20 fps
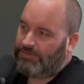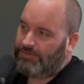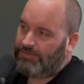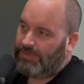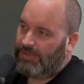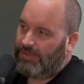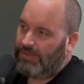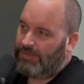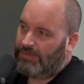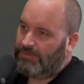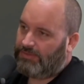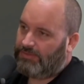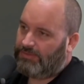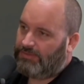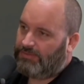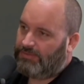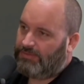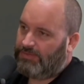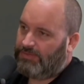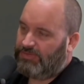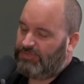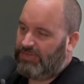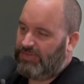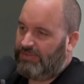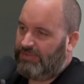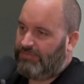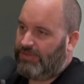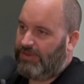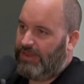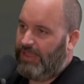she's like, "Does she
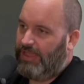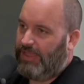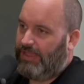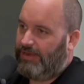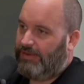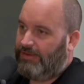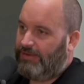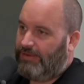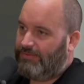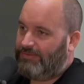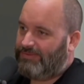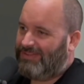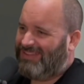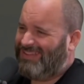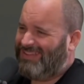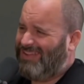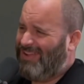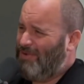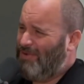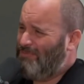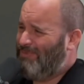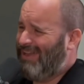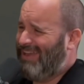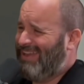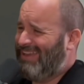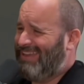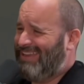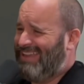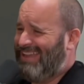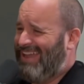give good head?" I was like, "Oh
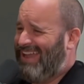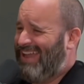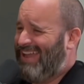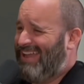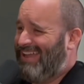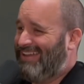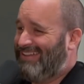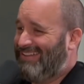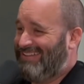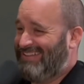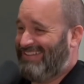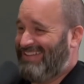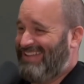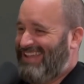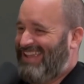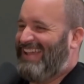my god!" your sister.